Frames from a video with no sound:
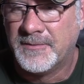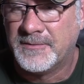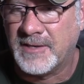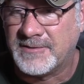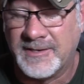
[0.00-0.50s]

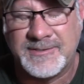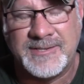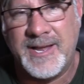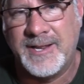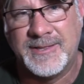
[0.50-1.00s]
such an
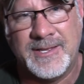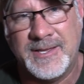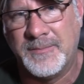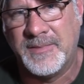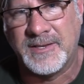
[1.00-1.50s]
exciting
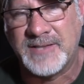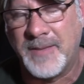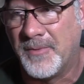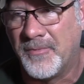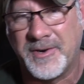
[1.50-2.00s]
thing because
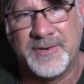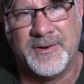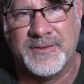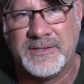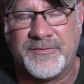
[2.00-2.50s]
I've been working
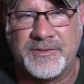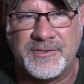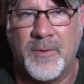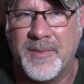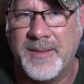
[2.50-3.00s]
on this for
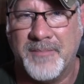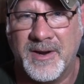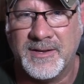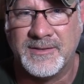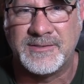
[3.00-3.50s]
so many
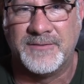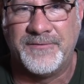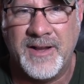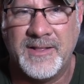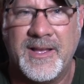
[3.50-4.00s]
months,
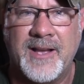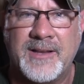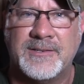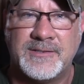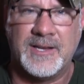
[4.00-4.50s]
and finally I
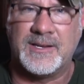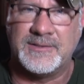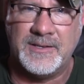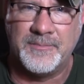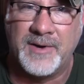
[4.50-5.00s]
can just take a
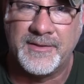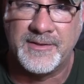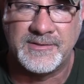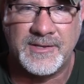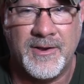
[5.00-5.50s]
deep
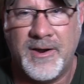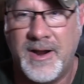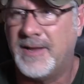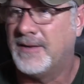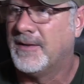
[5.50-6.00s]
breath and say, all
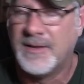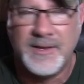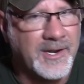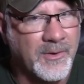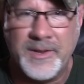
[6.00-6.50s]
right,
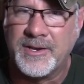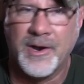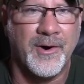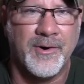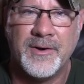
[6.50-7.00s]
here we
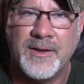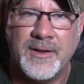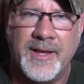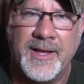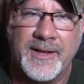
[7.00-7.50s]
go.
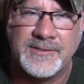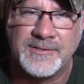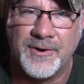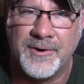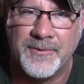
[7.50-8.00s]
And
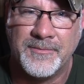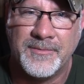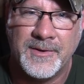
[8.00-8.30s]
so